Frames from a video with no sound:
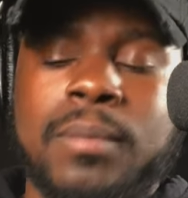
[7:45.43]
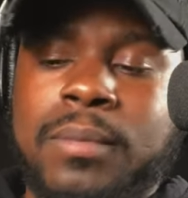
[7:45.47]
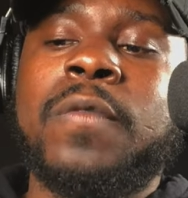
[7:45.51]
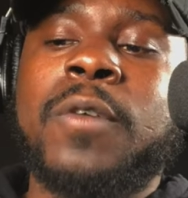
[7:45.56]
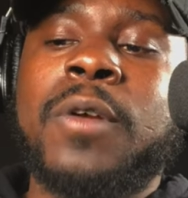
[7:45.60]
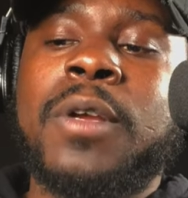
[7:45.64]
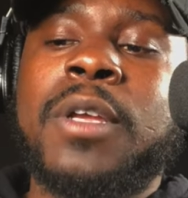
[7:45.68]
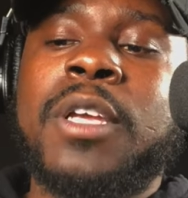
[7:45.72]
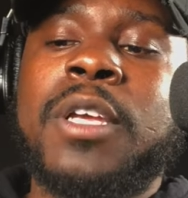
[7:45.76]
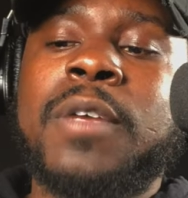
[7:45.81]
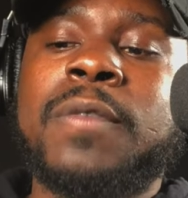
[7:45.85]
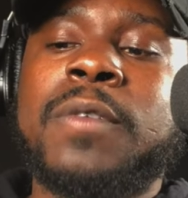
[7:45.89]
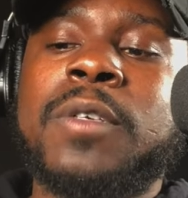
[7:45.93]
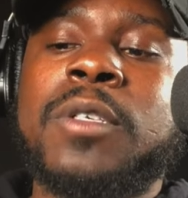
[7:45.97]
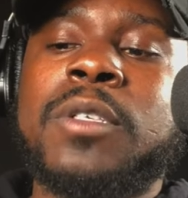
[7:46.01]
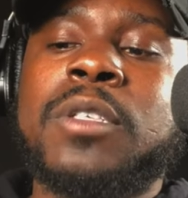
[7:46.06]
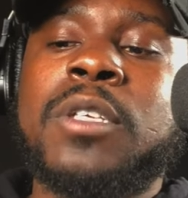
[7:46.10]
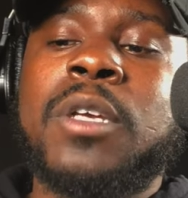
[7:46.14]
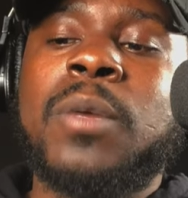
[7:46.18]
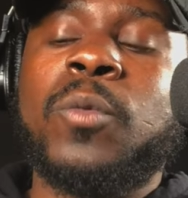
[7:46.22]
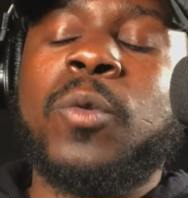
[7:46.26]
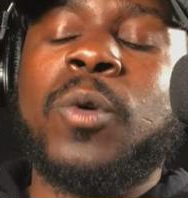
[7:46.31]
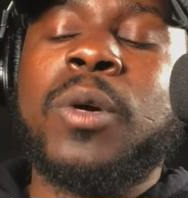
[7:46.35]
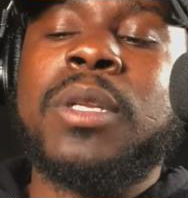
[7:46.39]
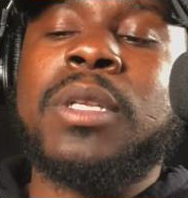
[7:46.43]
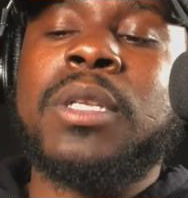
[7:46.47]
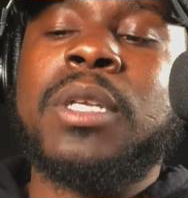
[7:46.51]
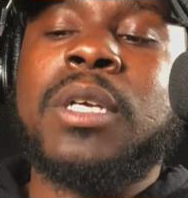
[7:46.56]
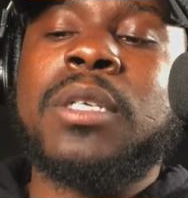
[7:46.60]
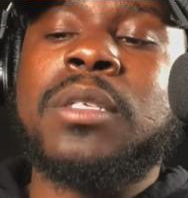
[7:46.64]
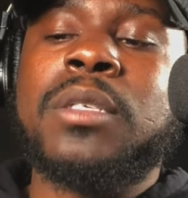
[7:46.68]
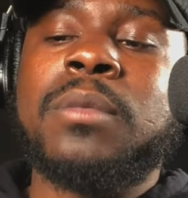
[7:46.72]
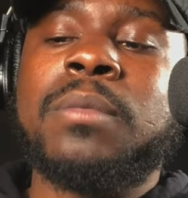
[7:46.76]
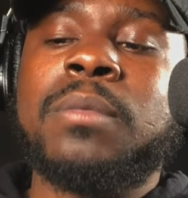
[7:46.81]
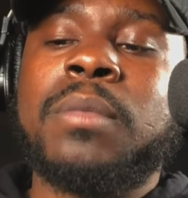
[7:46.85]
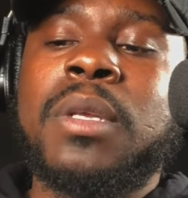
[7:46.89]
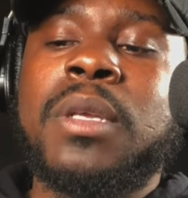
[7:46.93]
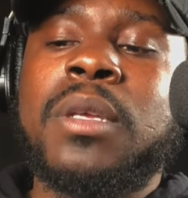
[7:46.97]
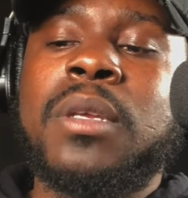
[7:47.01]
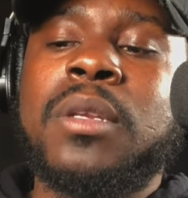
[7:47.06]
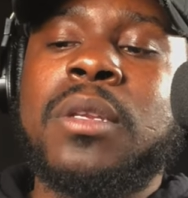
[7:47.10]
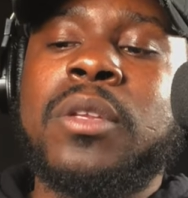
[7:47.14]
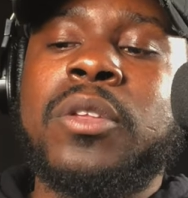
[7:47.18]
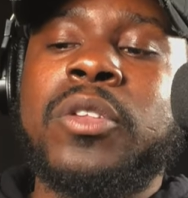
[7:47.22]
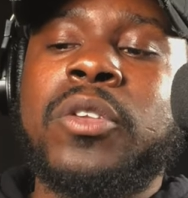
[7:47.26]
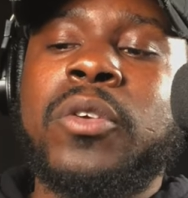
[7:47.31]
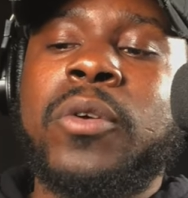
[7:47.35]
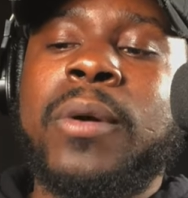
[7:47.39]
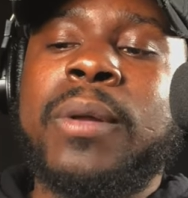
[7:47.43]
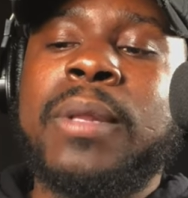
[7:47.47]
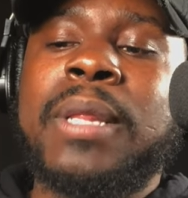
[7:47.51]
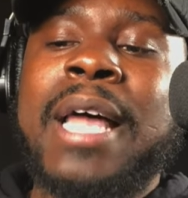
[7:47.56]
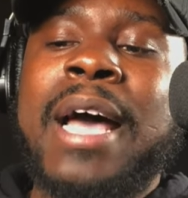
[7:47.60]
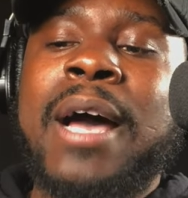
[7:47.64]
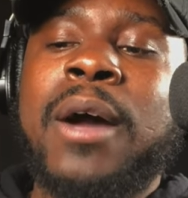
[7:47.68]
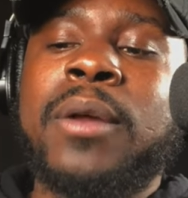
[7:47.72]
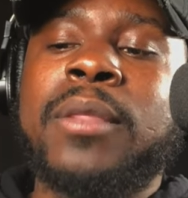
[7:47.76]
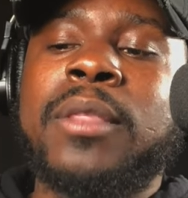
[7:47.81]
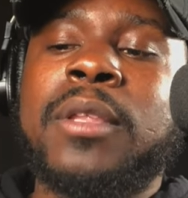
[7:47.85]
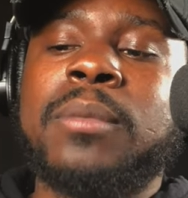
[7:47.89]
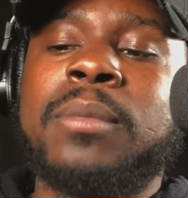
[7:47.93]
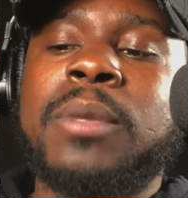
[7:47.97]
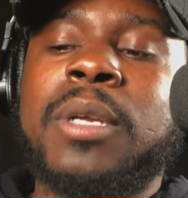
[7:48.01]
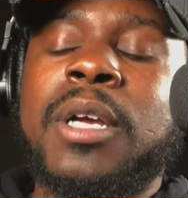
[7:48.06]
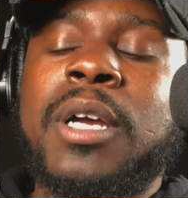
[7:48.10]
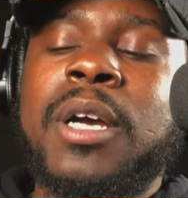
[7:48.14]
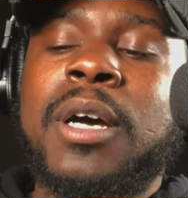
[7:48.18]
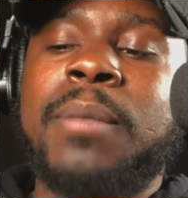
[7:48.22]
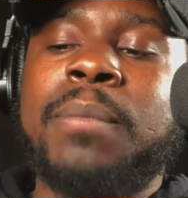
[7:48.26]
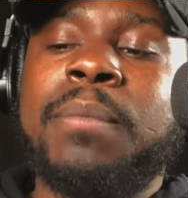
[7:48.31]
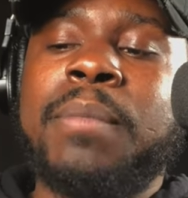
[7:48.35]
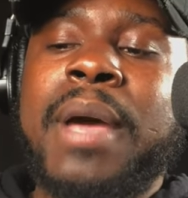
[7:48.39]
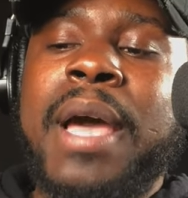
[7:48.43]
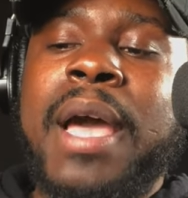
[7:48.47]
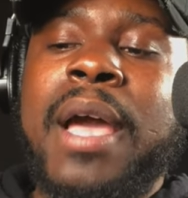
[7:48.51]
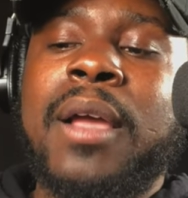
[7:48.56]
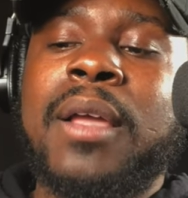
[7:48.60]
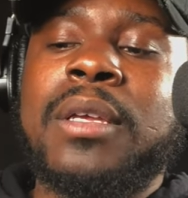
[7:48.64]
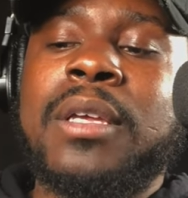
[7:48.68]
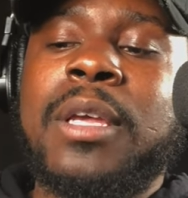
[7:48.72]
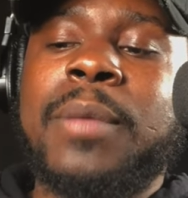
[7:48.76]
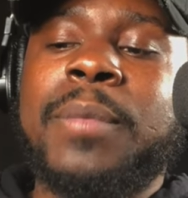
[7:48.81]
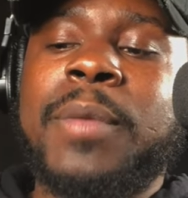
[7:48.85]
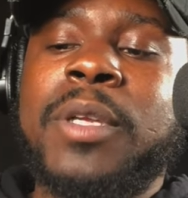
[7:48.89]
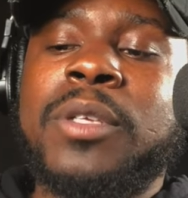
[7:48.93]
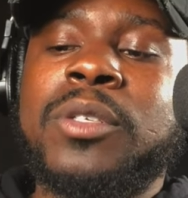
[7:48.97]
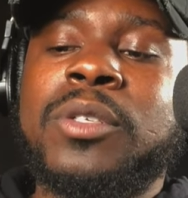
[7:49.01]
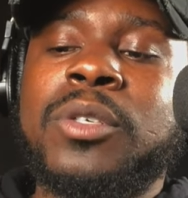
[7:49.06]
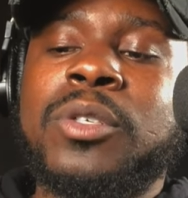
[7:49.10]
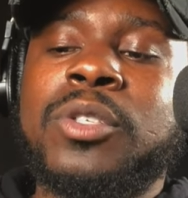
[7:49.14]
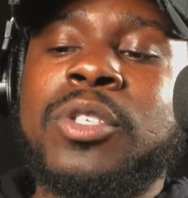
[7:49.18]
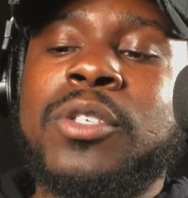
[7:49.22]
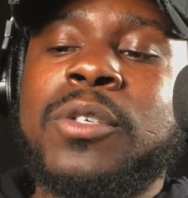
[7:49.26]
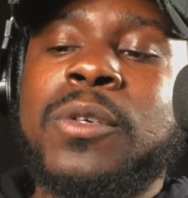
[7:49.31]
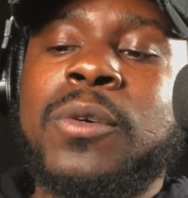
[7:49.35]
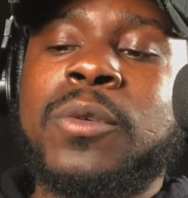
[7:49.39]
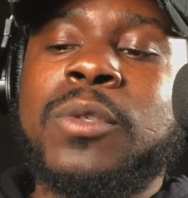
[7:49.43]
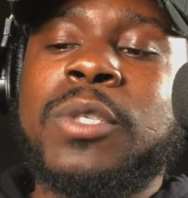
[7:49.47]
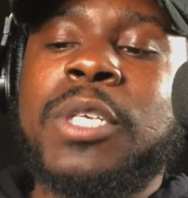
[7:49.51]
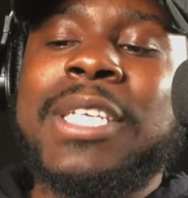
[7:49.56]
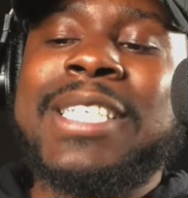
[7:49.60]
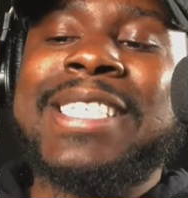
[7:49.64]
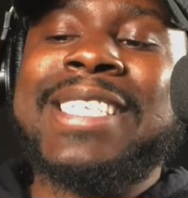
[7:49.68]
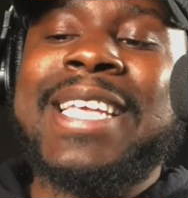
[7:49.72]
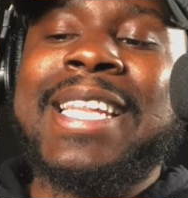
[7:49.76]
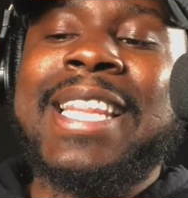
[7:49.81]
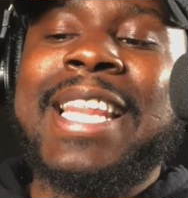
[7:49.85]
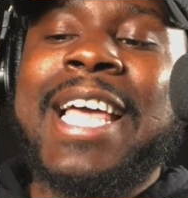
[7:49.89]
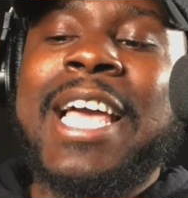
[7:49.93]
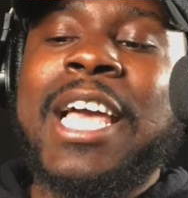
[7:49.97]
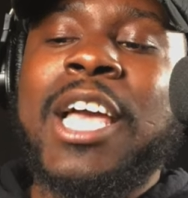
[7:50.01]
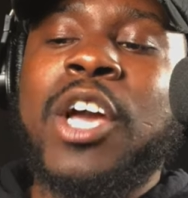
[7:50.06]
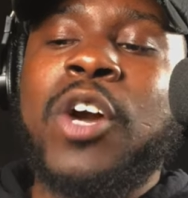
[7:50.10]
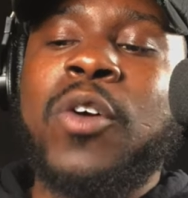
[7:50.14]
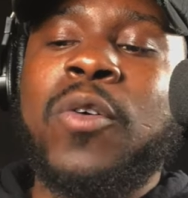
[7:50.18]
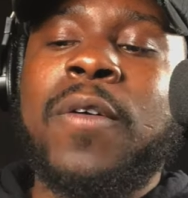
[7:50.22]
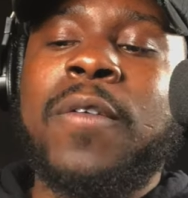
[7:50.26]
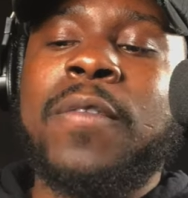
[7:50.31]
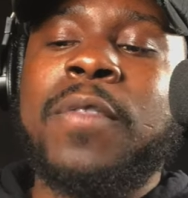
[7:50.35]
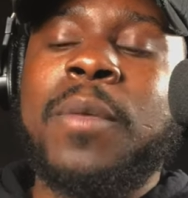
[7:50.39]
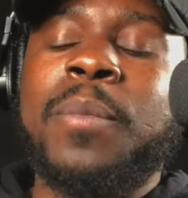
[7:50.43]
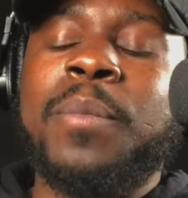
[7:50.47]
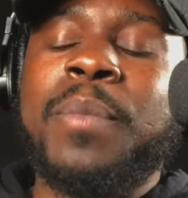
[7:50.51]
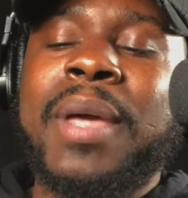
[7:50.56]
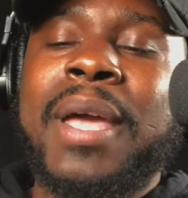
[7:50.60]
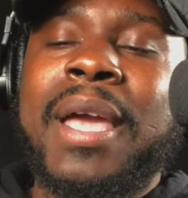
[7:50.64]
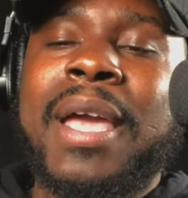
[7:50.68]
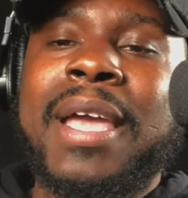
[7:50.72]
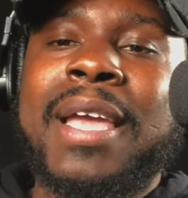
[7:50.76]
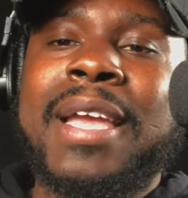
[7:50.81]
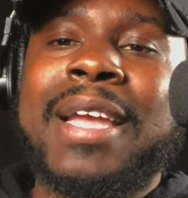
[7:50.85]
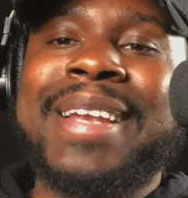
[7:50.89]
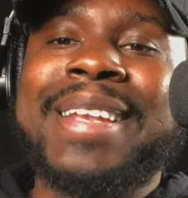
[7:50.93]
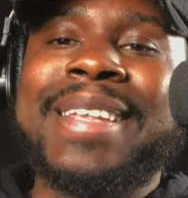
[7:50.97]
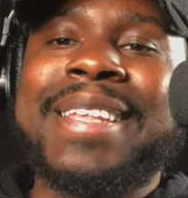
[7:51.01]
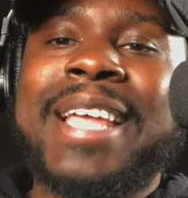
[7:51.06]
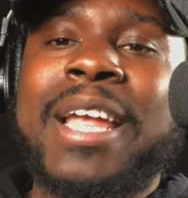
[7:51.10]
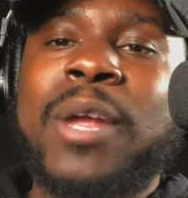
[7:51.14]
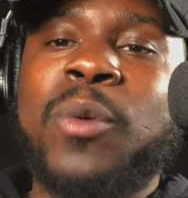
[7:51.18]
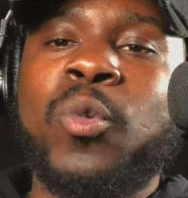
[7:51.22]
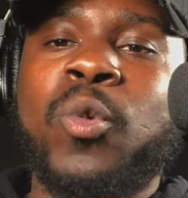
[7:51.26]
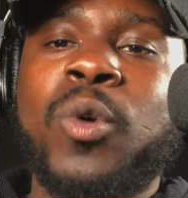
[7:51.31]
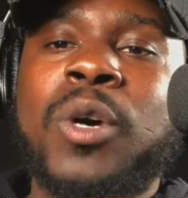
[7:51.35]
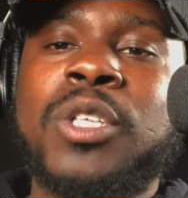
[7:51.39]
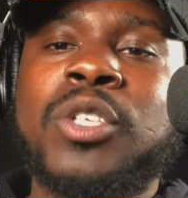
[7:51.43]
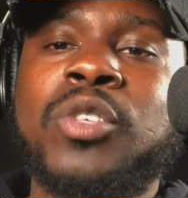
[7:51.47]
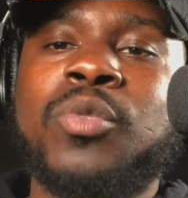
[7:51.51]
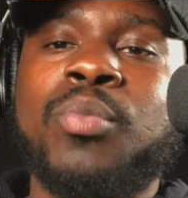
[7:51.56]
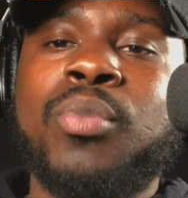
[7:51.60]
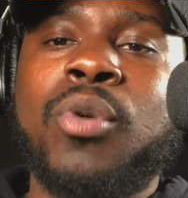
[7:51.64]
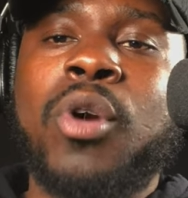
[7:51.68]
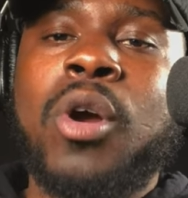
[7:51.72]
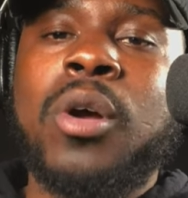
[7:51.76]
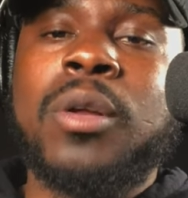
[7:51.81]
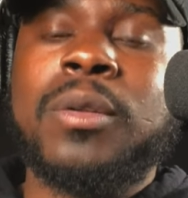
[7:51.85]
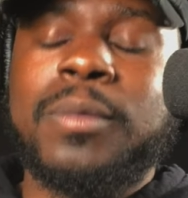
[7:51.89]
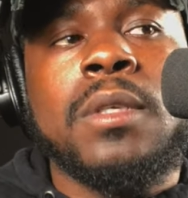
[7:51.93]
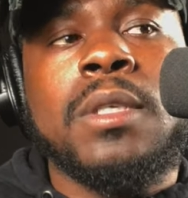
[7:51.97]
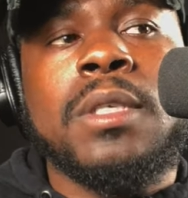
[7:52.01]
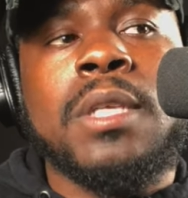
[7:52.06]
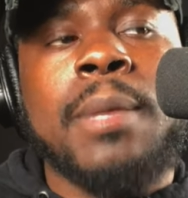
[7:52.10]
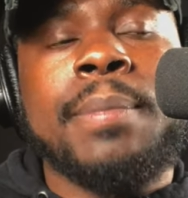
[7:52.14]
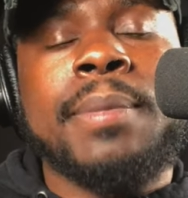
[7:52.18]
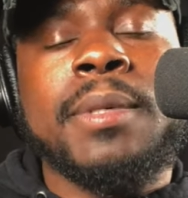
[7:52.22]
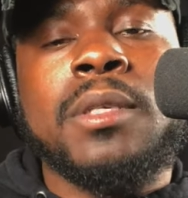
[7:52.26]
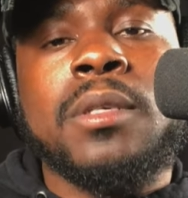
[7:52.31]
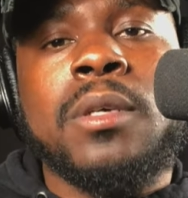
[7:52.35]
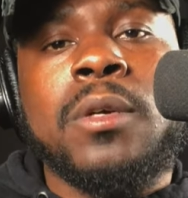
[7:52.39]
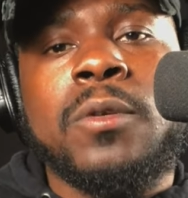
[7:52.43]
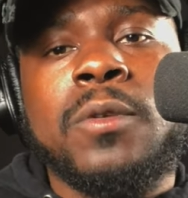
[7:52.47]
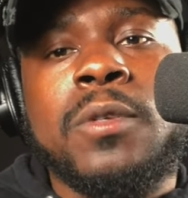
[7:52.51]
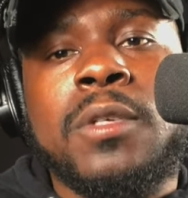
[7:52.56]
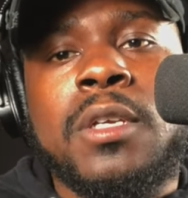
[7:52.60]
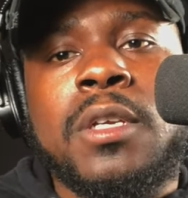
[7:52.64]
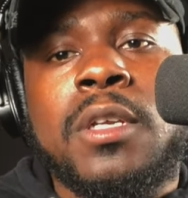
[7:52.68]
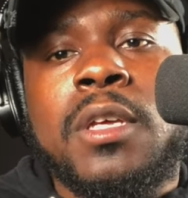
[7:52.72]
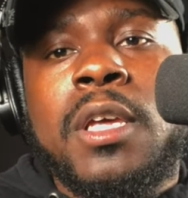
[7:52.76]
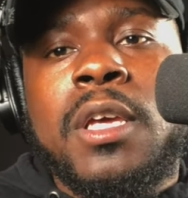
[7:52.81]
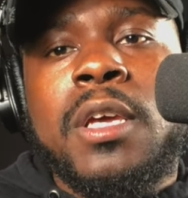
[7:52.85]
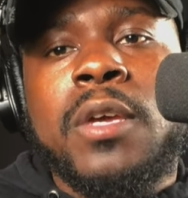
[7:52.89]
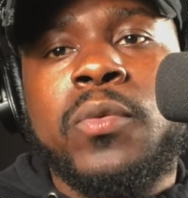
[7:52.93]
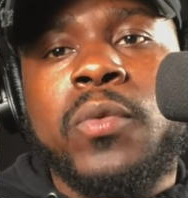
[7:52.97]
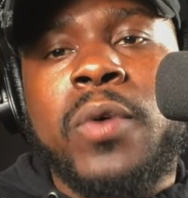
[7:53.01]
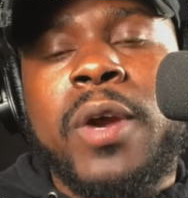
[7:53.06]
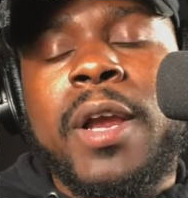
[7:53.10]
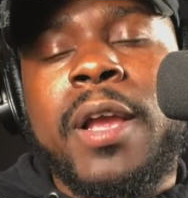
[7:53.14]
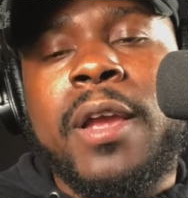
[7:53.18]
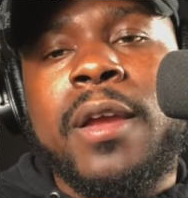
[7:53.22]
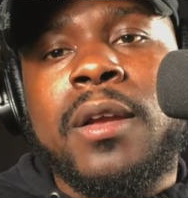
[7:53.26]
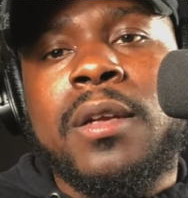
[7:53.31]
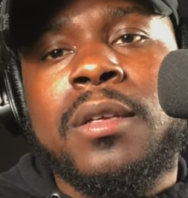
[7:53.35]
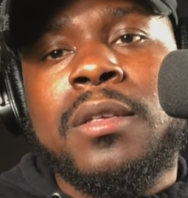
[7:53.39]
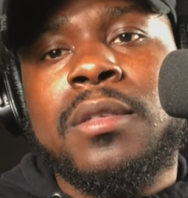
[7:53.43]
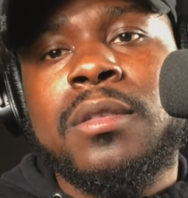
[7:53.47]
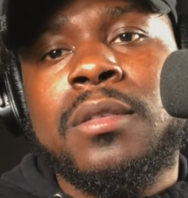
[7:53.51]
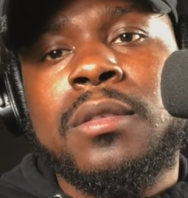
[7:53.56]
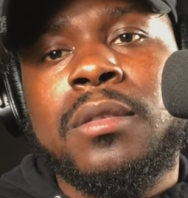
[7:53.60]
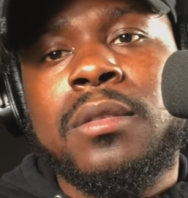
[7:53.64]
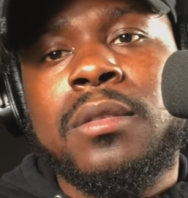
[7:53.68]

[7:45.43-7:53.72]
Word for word: Forgiving someone doesn't mean you're allowing them to come back. It means you're choosing to let go of the pain they once brought. This episode is going to end right here.